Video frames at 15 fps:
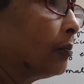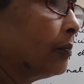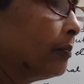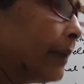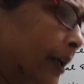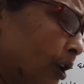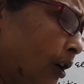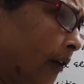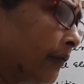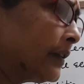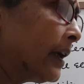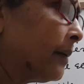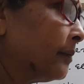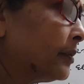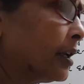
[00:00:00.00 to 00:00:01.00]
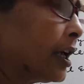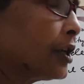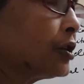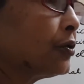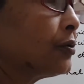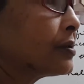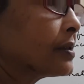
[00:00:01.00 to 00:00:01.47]
many of them they are
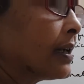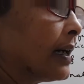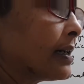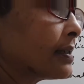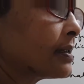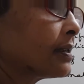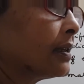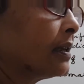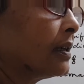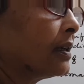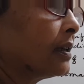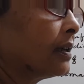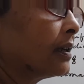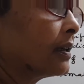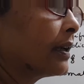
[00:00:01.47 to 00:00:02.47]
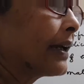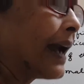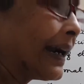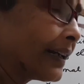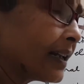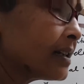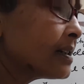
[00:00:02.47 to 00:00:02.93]
used as
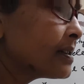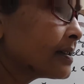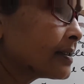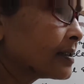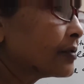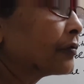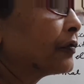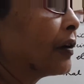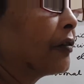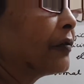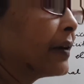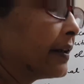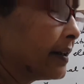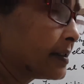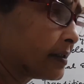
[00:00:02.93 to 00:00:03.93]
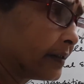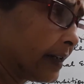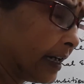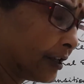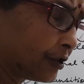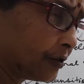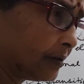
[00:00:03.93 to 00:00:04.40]
catalysts for various
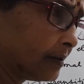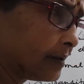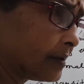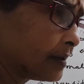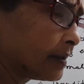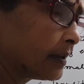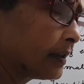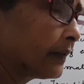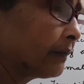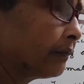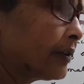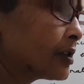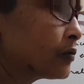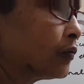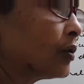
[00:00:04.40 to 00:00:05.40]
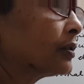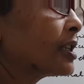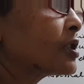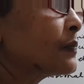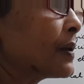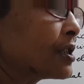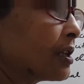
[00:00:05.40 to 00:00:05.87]
reactions. This was the
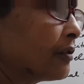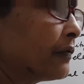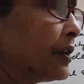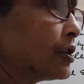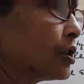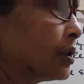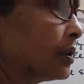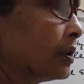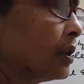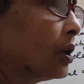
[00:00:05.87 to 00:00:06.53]
special feature